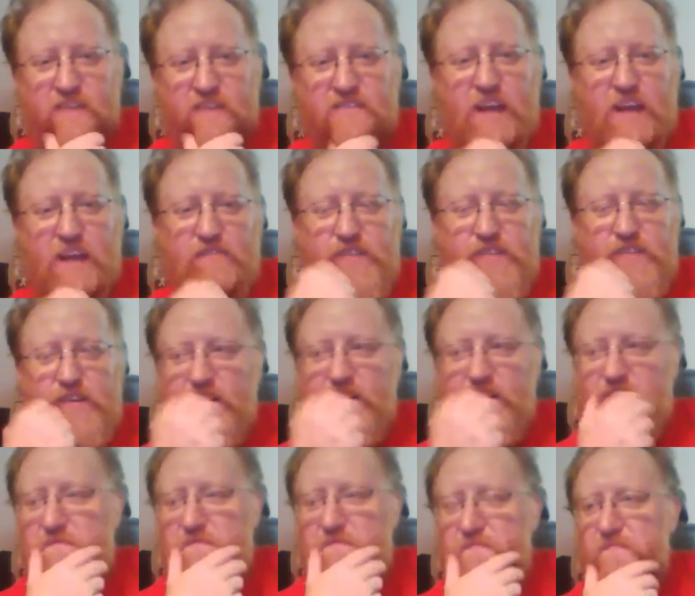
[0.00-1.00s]
Gray's
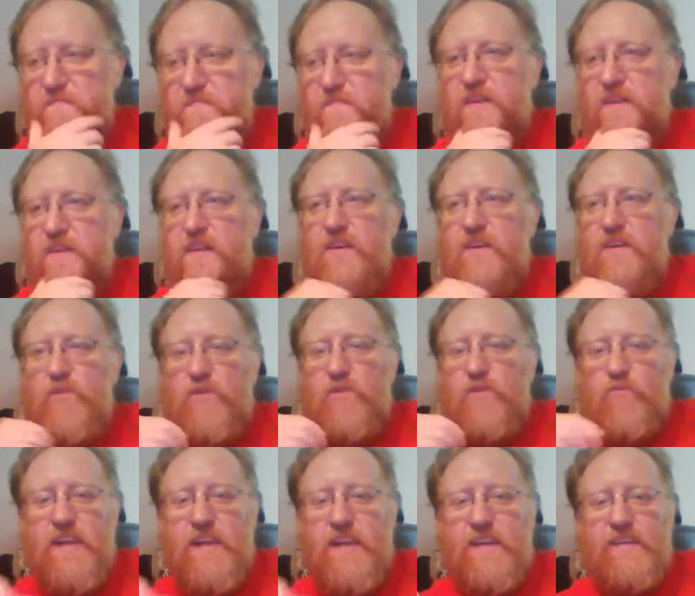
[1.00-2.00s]
Cafeteria,
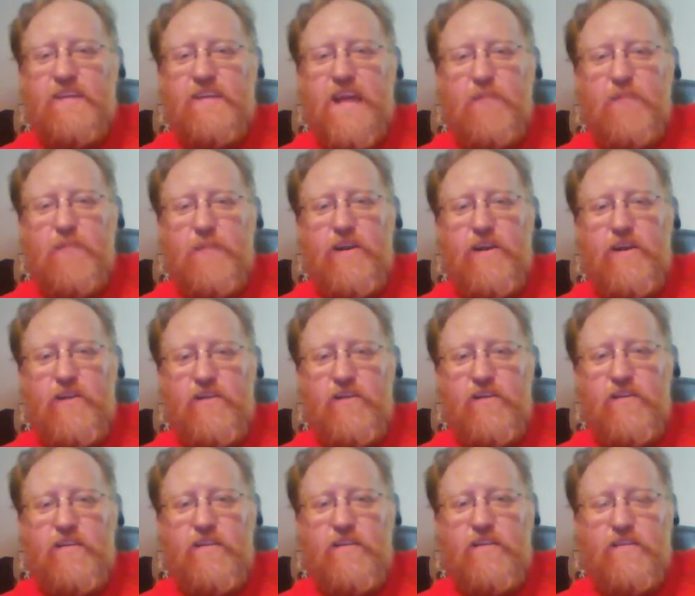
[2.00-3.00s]
when Reagan came here,